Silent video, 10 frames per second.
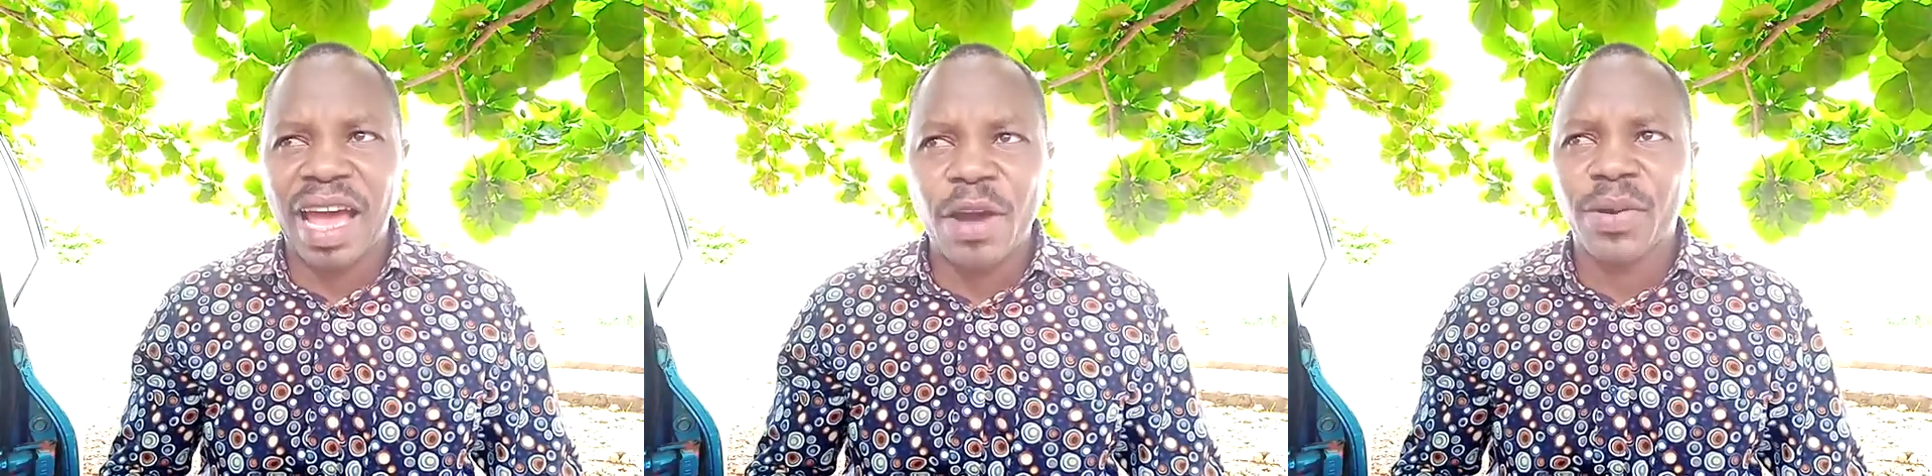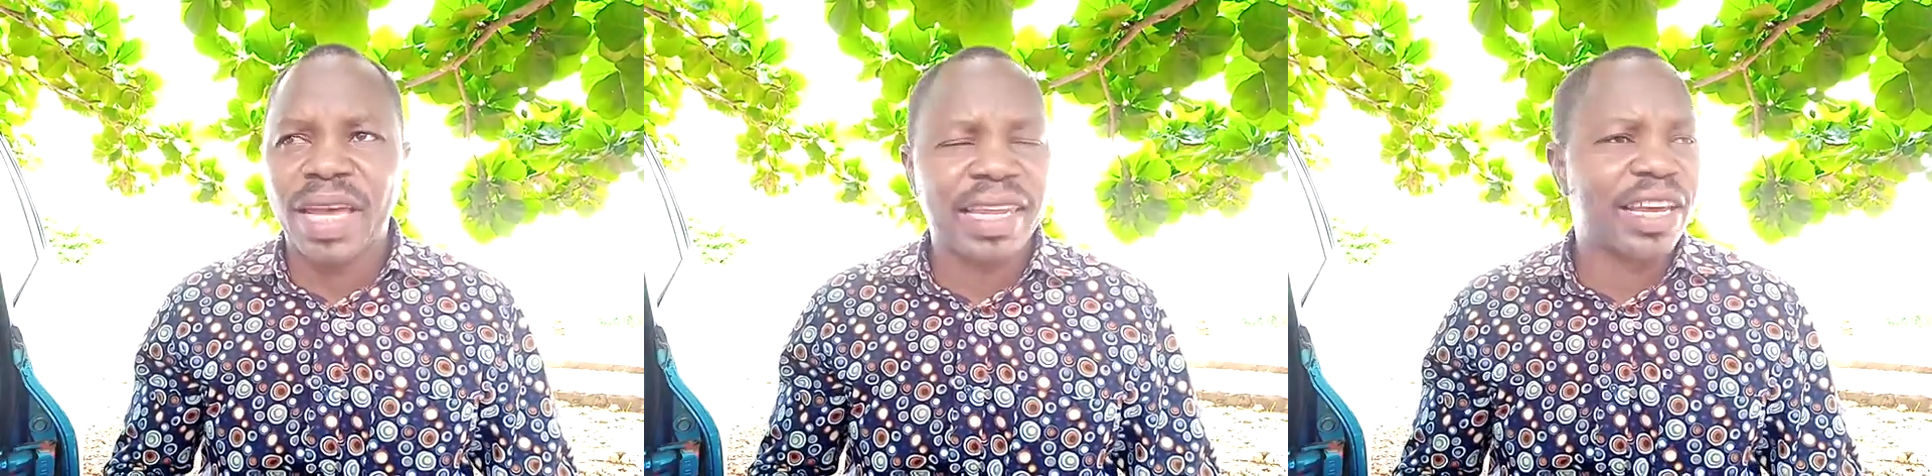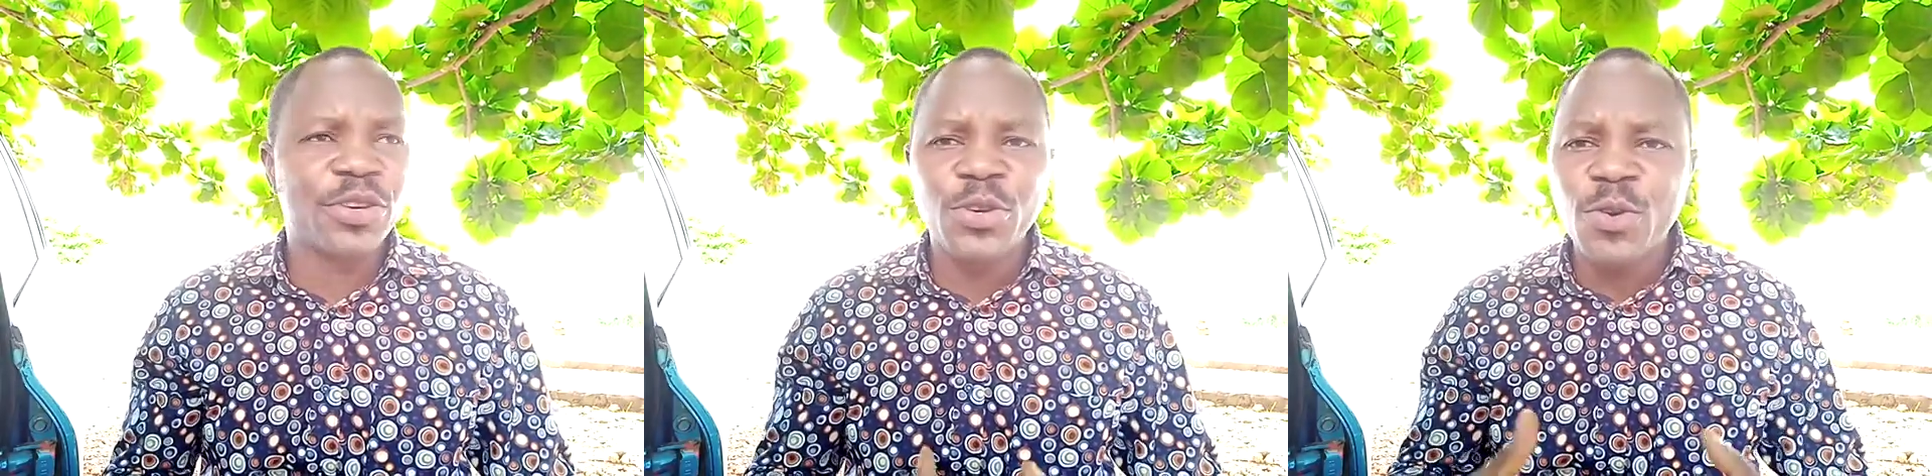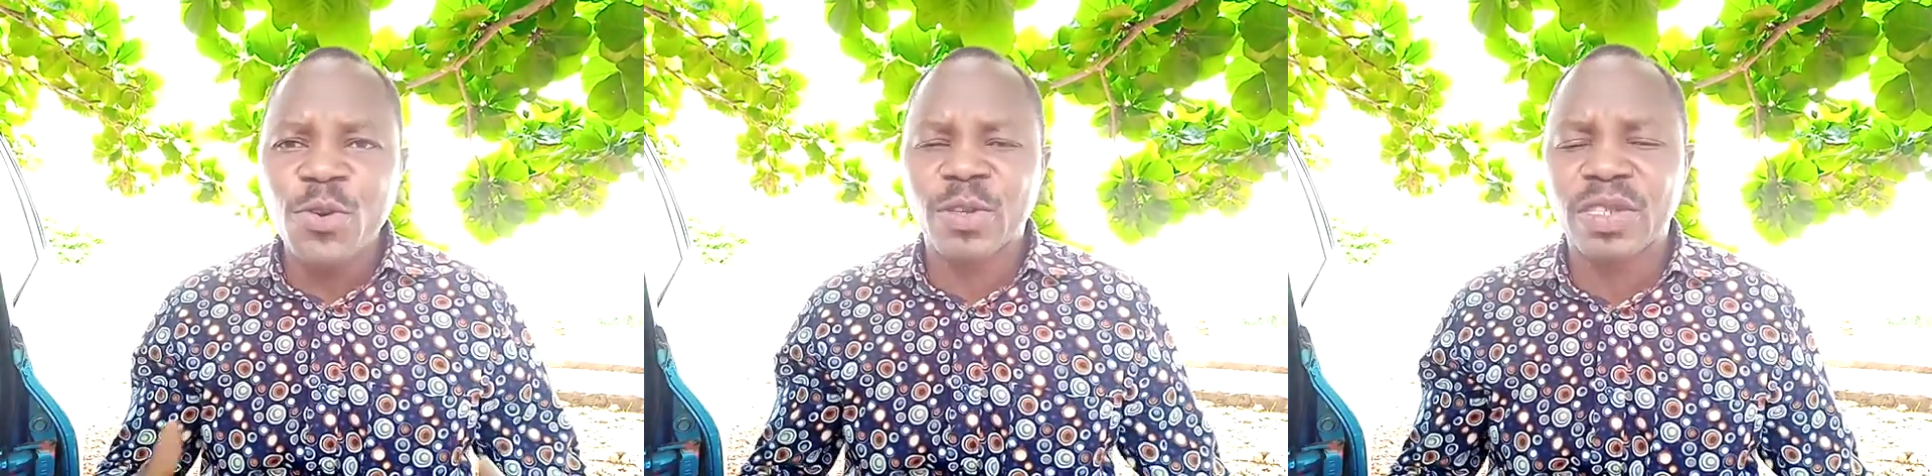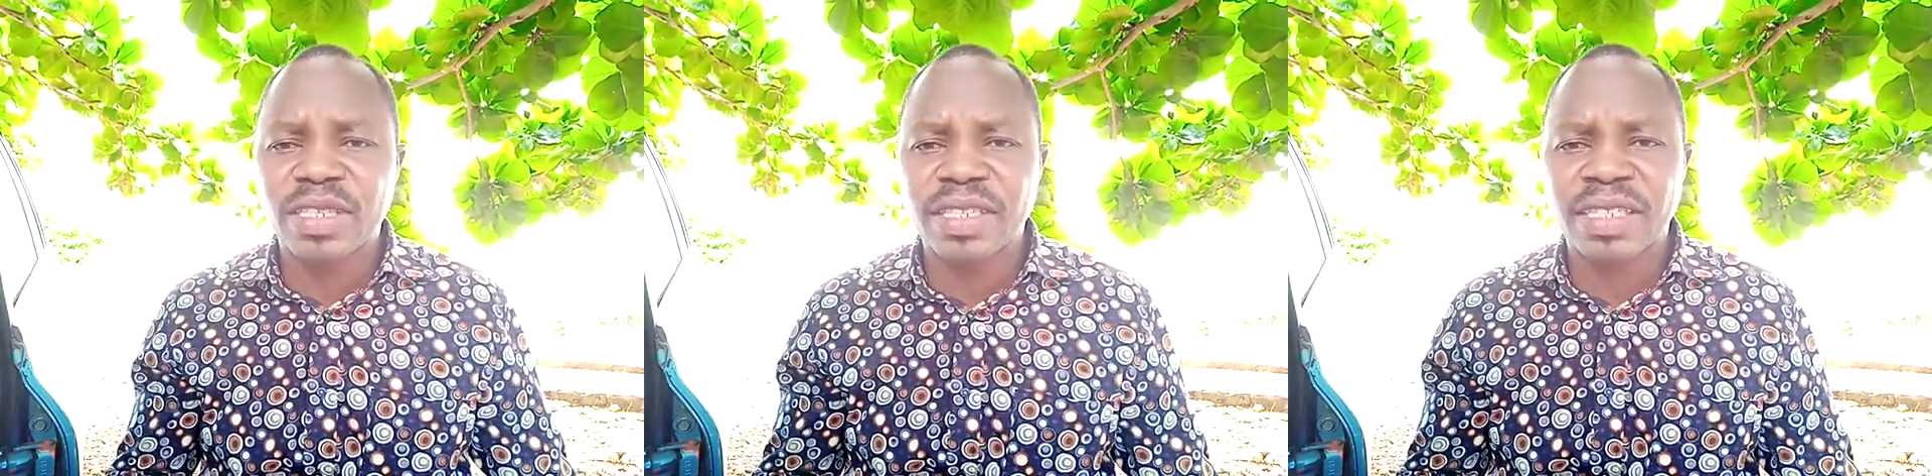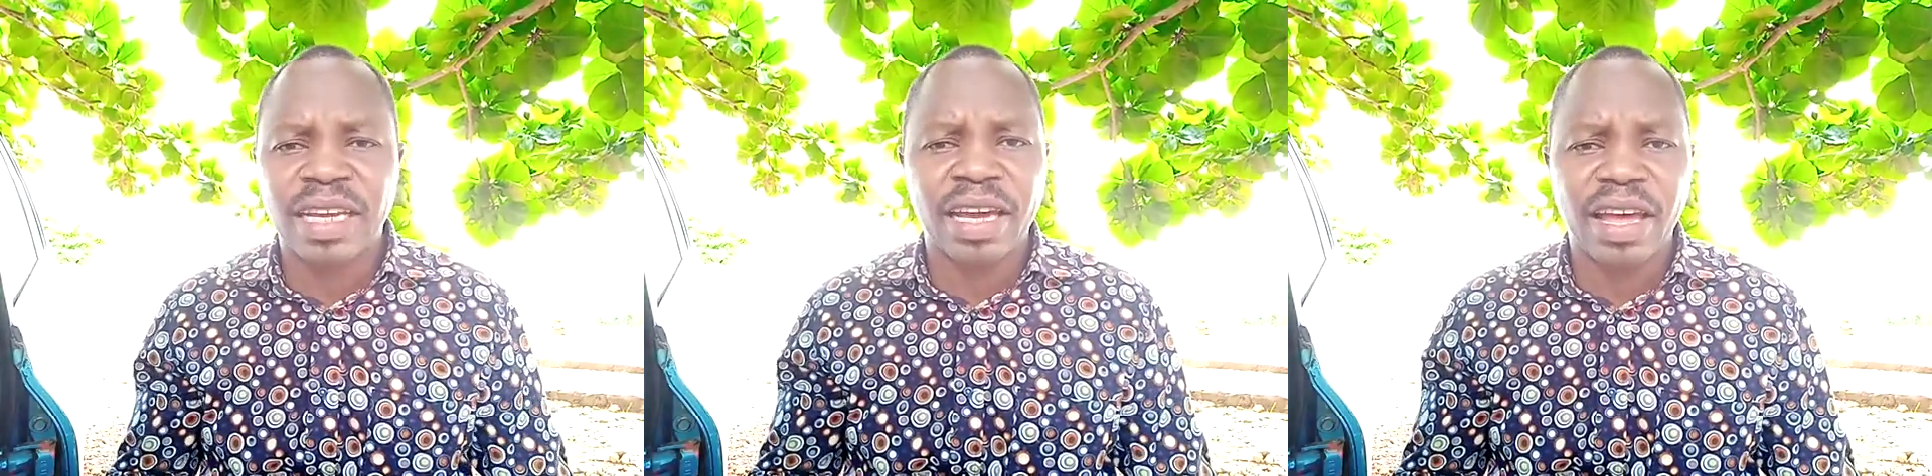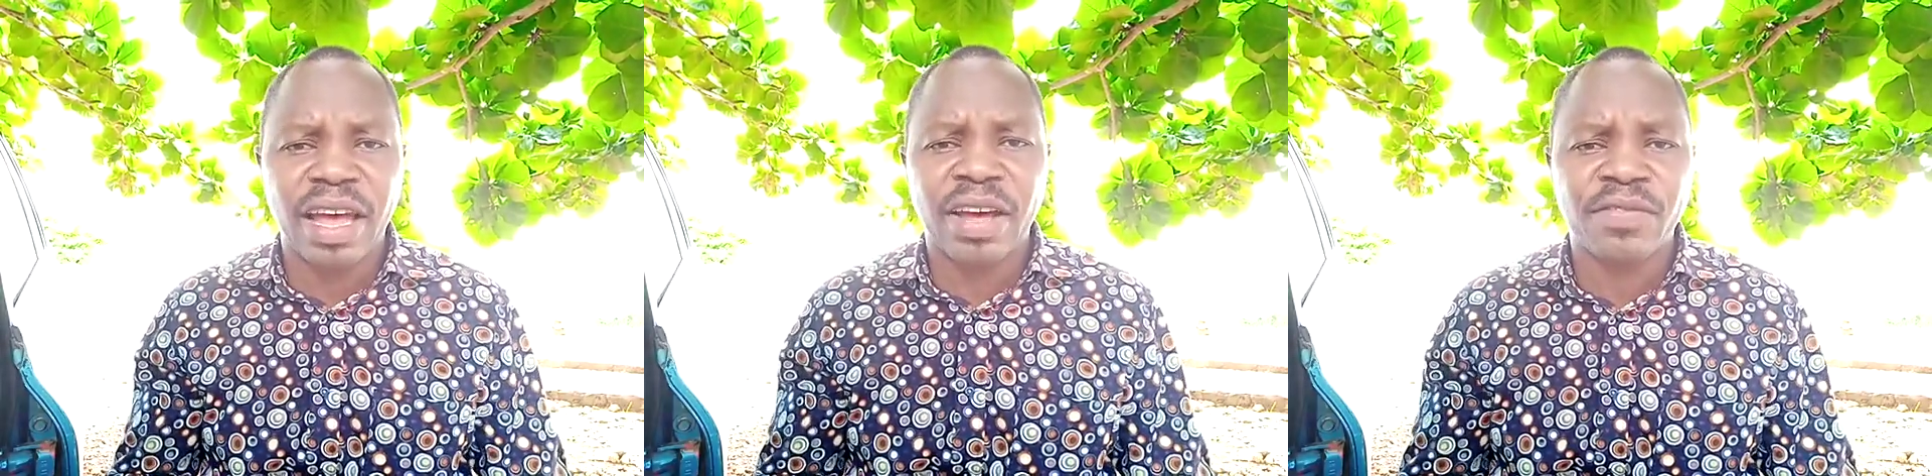how can I use the
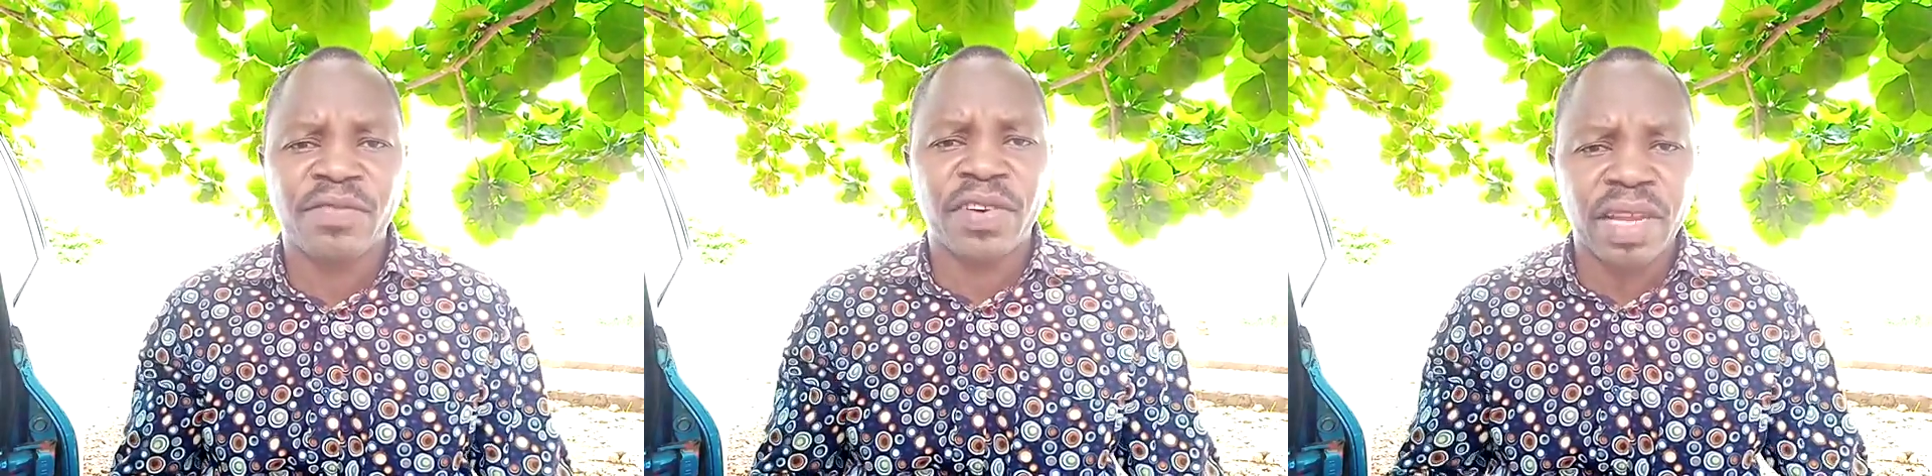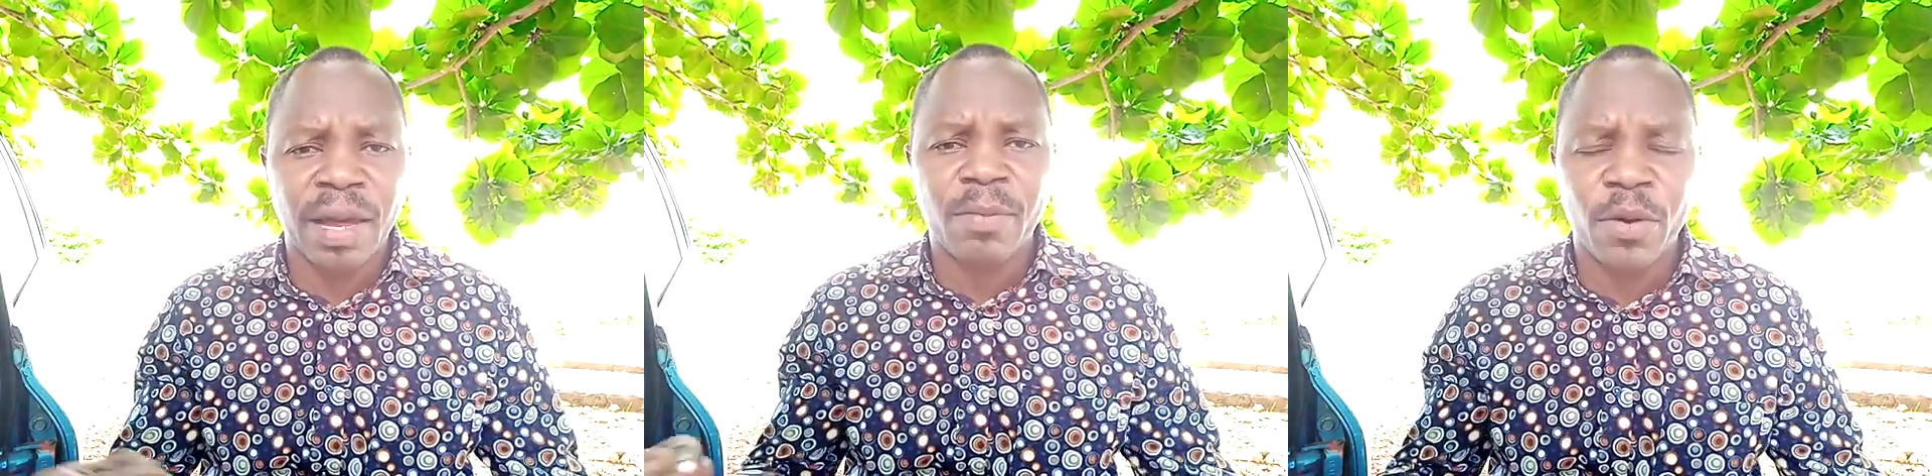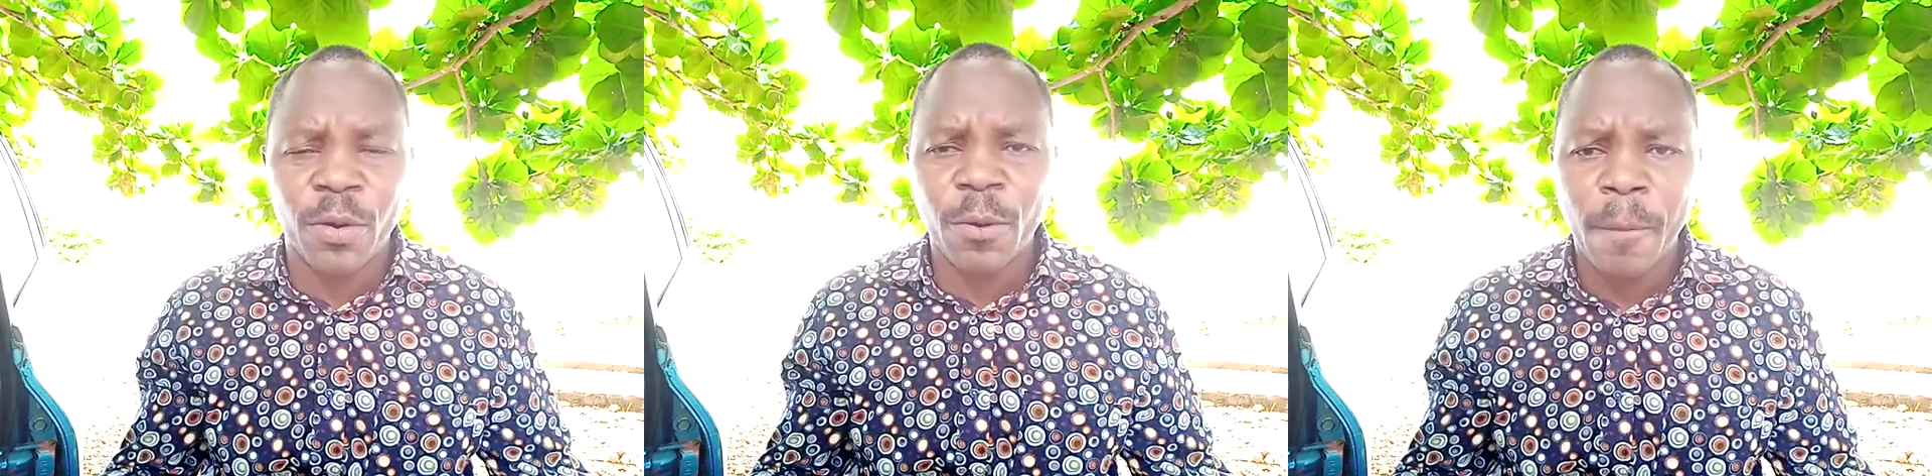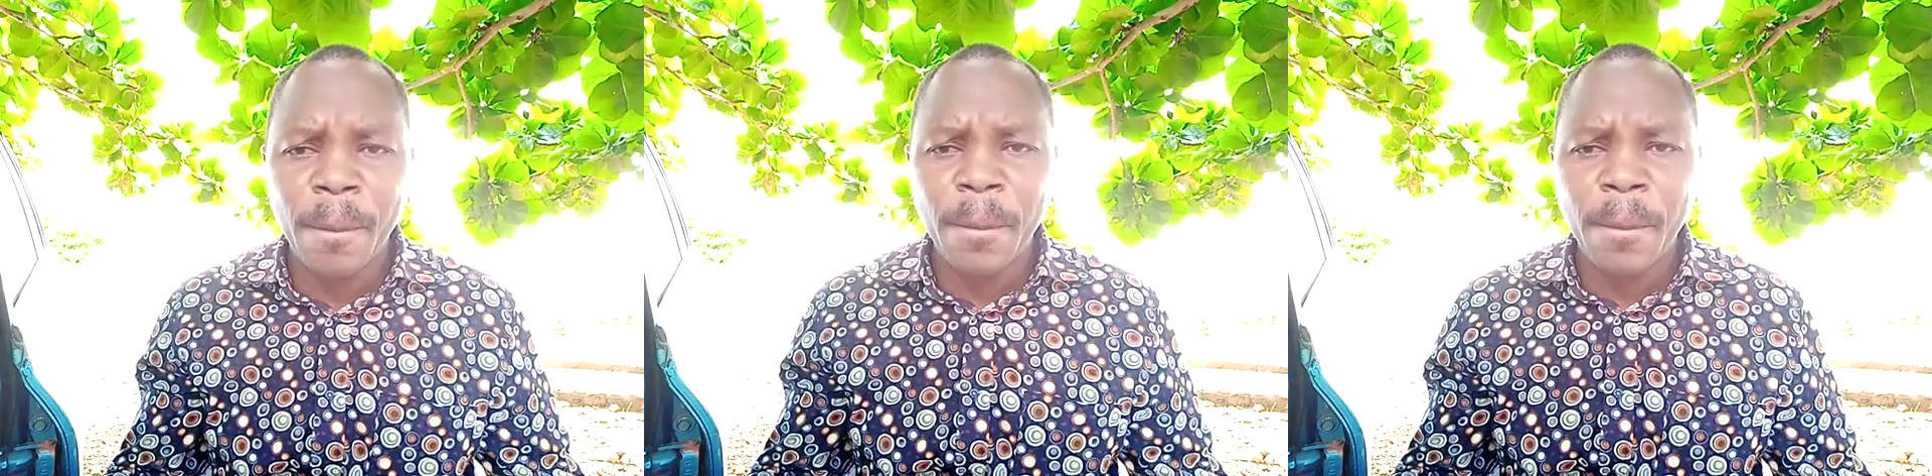available,